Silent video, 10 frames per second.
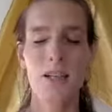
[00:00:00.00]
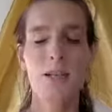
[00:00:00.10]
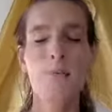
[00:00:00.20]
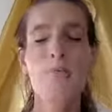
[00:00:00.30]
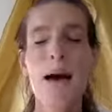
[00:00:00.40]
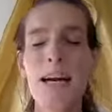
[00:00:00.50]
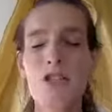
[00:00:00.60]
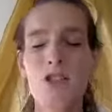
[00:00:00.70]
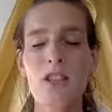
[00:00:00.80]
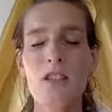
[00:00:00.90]

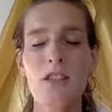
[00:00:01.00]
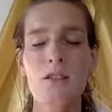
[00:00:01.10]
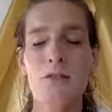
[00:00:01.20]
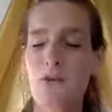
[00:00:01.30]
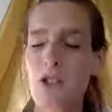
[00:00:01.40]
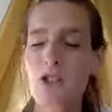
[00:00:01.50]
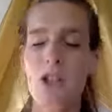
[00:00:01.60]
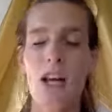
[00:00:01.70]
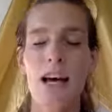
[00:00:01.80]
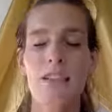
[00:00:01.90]
Imagine,
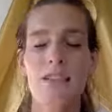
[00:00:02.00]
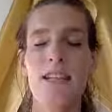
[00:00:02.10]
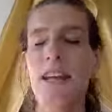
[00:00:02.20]
visualize it,